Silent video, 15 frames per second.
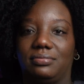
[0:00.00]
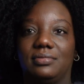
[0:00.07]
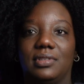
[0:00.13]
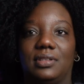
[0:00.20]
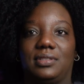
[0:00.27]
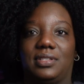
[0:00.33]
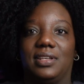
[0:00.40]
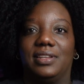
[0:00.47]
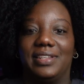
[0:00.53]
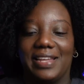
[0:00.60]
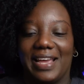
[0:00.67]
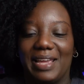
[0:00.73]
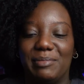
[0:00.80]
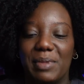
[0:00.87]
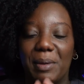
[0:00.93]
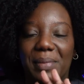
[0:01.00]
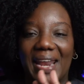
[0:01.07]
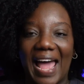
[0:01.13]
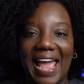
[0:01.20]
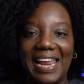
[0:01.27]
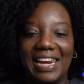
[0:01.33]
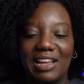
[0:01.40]
it's a nightmare, but
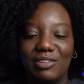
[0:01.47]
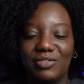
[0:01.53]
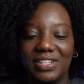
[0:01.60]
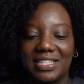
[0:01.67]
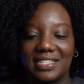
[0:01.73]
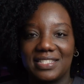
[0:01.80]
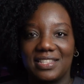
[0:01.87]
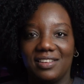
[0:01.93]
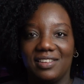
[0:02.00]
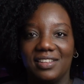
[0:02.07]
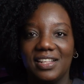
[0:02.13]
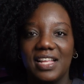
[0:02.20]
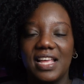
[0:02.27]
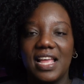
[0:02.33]
I love it still.